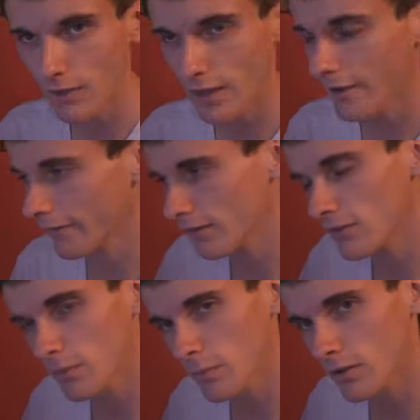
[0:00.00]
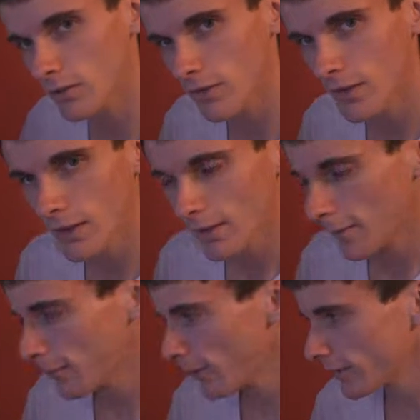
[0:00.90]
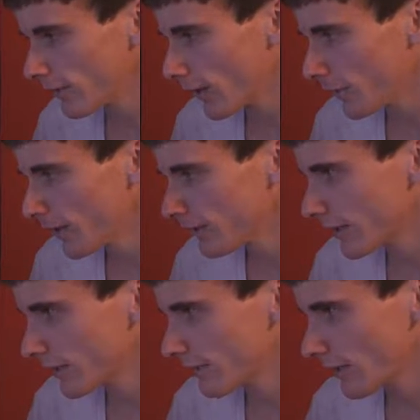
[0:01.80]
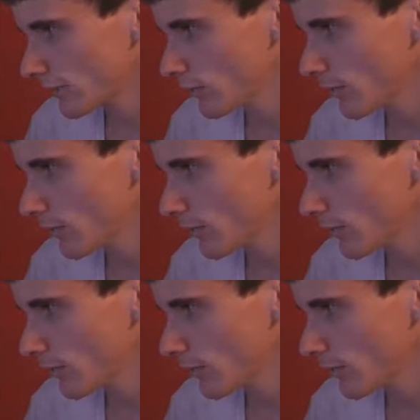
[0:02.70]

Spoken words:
to 8 on these computers. But beyond that, it's not too